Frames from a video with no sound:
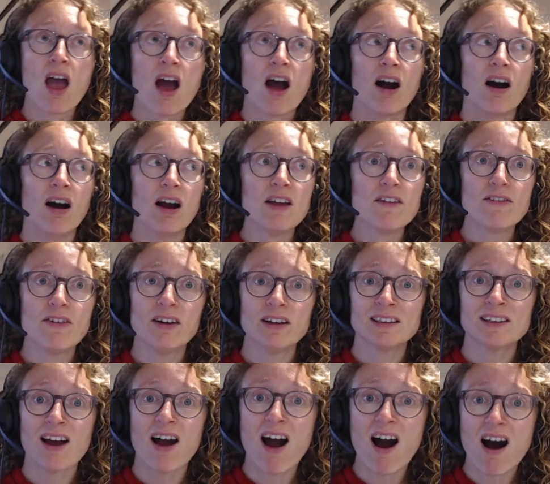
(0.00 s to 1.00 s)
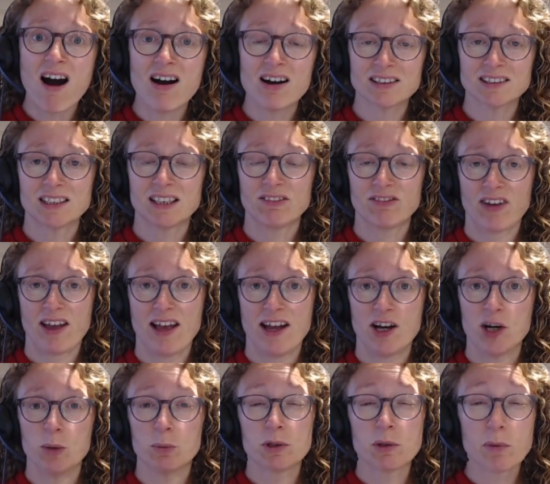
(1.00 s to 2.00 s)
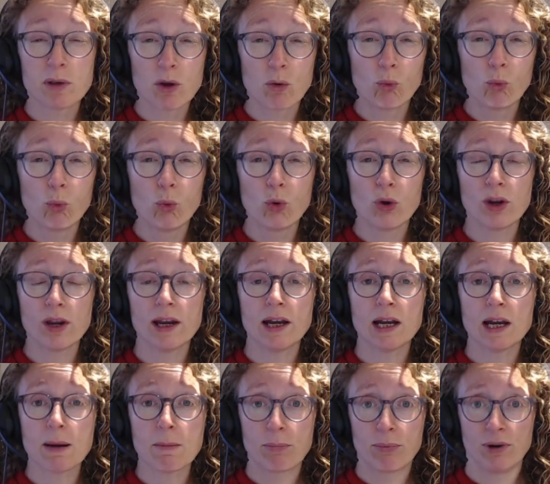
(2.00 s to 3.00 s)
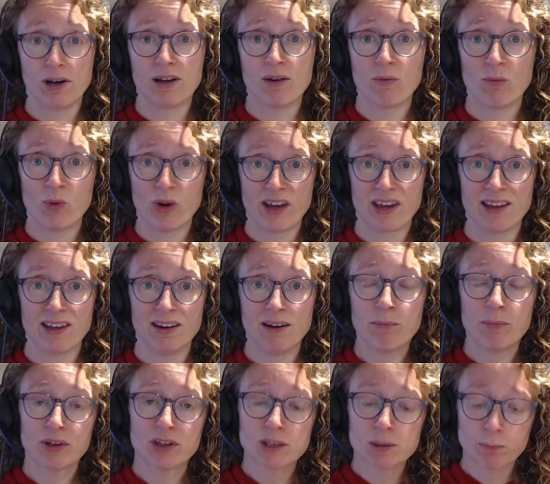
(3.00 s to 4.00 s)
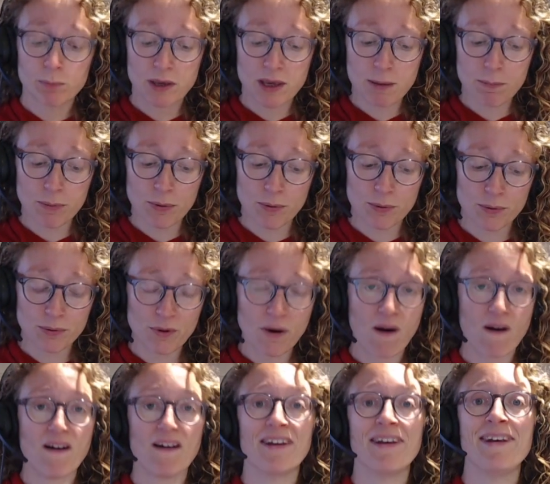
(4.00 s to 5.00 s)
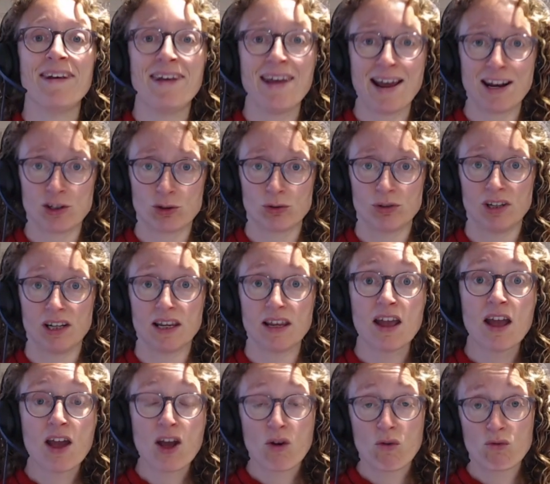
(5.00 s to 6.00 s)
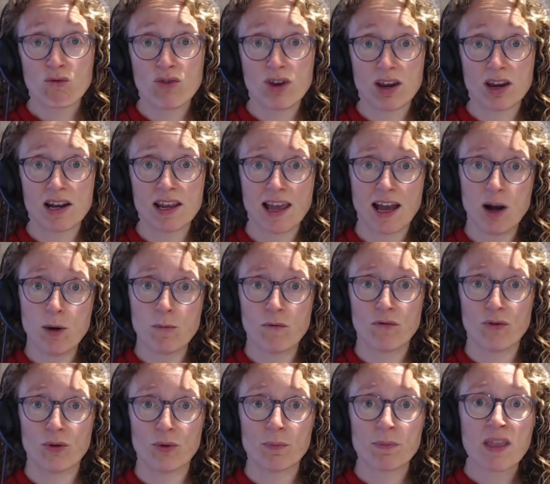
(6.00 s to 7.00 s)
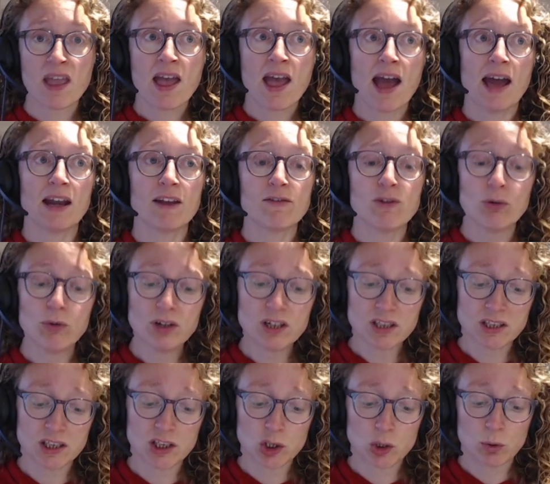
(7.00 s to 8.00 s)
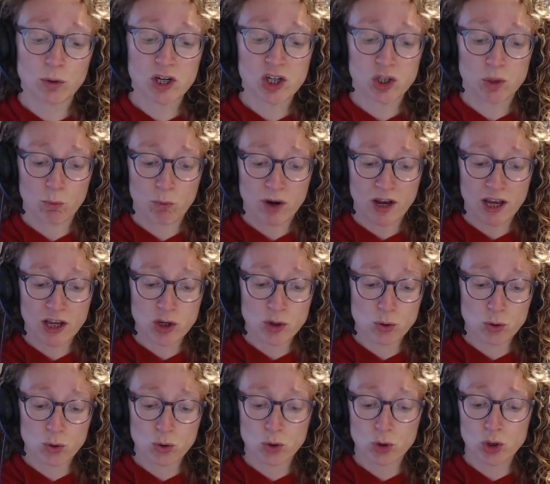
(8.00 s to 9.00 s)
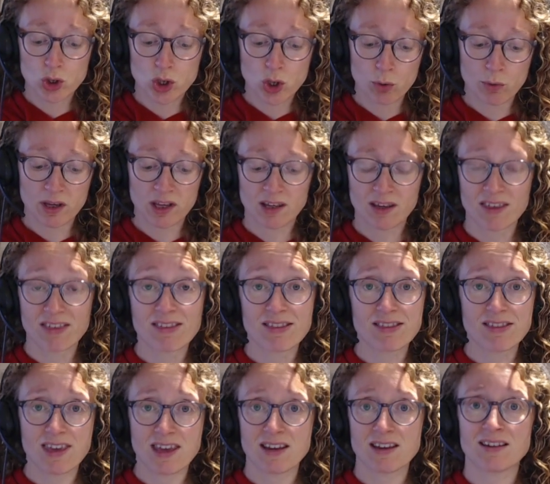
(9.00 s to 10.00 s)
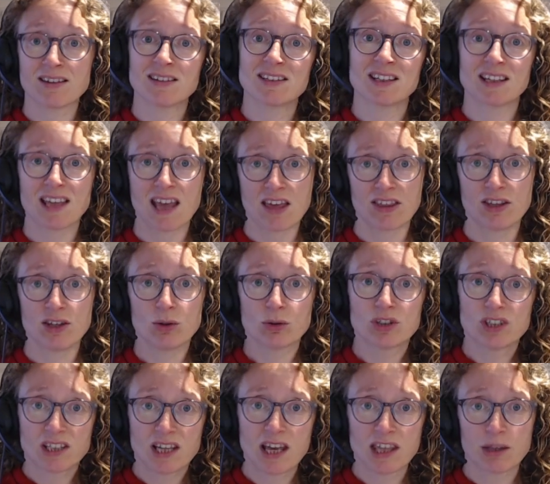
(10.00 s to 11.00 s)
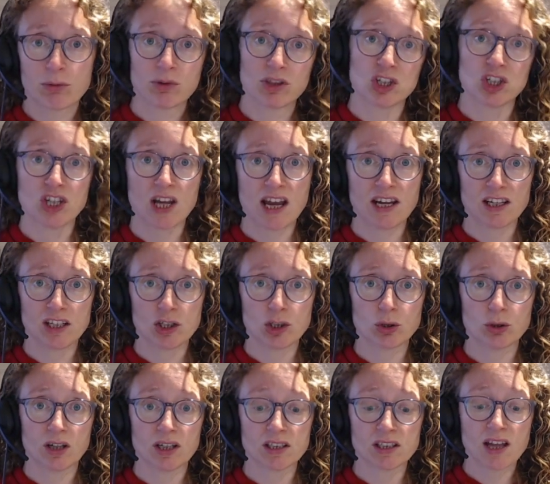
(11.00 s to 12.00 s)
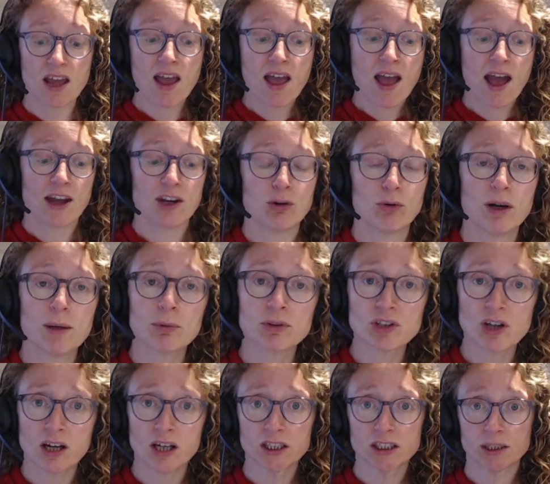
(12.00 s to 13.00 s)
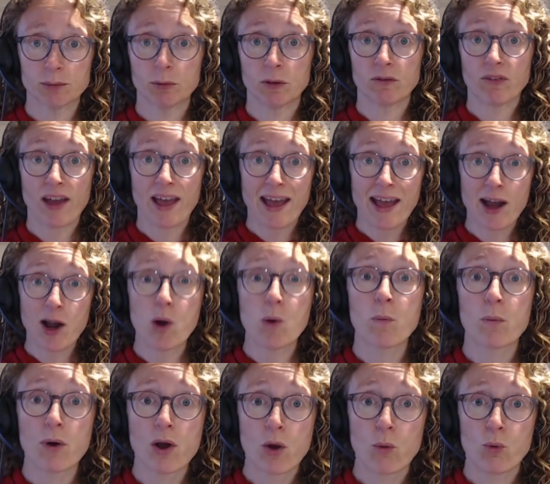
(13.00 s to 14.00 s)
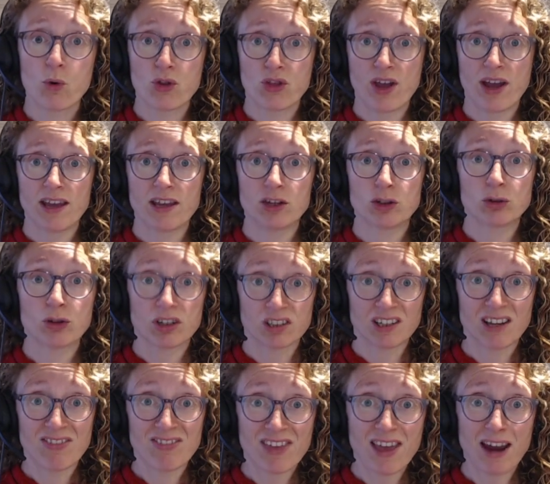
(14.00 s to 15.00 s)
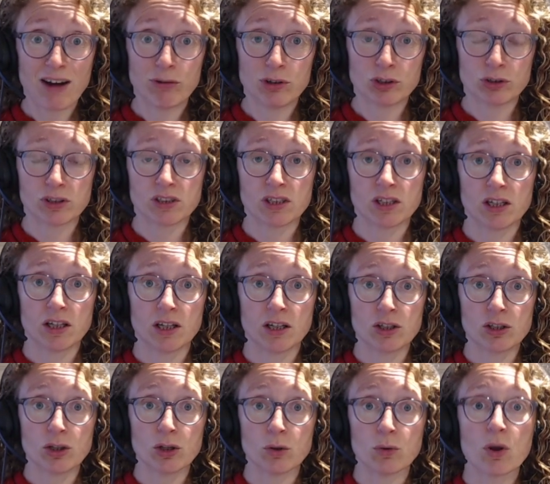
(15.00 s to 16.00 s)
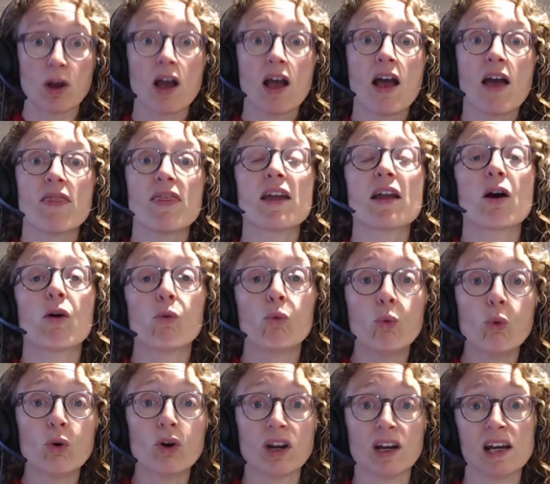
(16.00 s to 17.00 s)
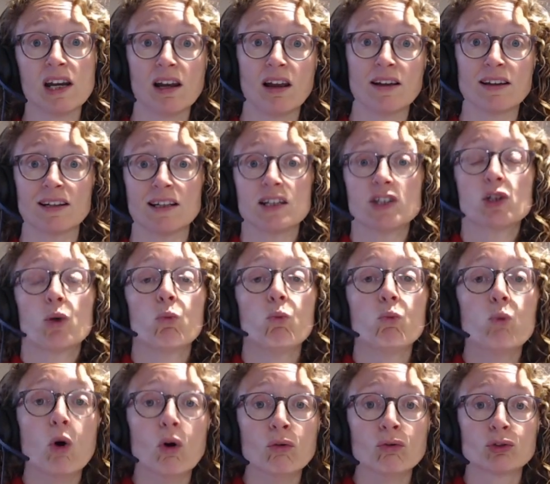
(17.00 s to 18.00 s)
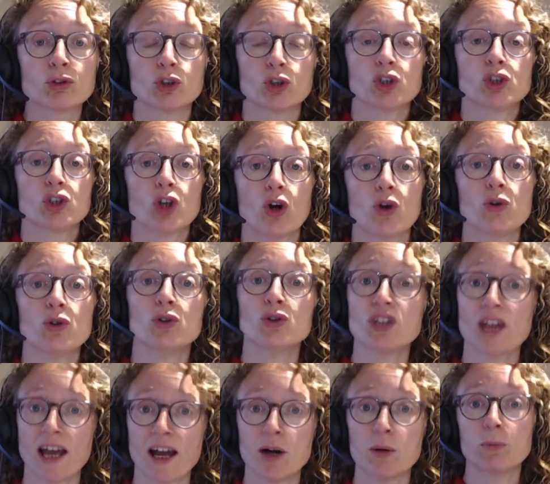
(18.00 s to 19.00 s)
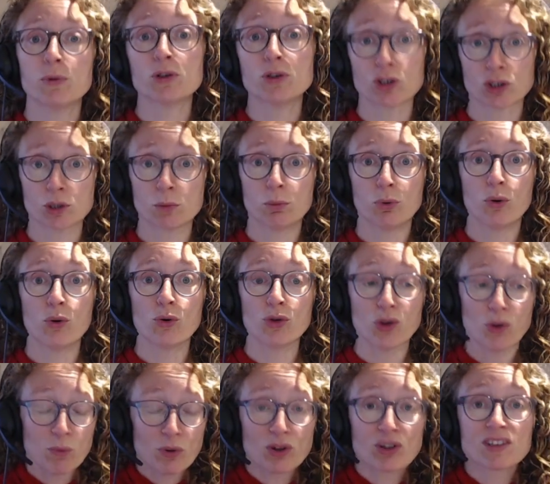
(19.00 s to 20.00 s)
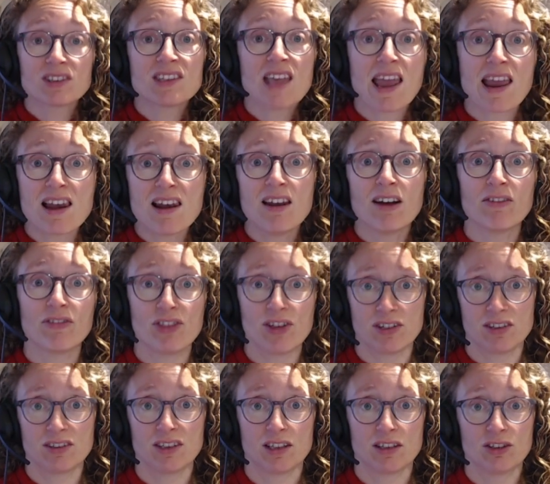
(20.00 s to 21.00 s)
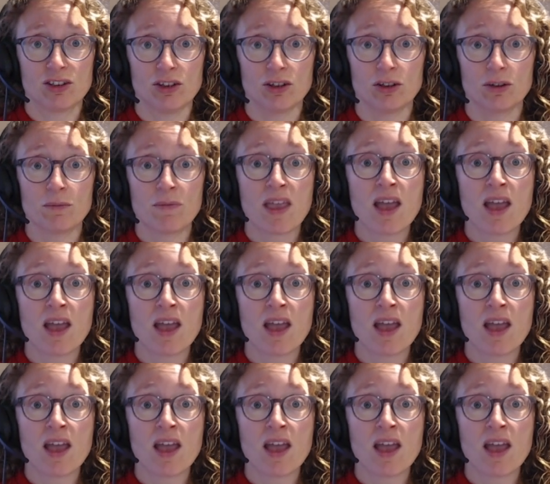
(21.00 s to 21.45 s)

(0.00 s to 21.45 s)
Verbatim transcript: I find asking for help to be a really brilliant way in because people are naturally really helpful. And if you're in a situation where you're doing a thing together, you're together with a shared interest, and you're able to ask someone for help with that interest and they're interested in it too, they are really likely to want to show you, to help you, to support you because they love this thing too.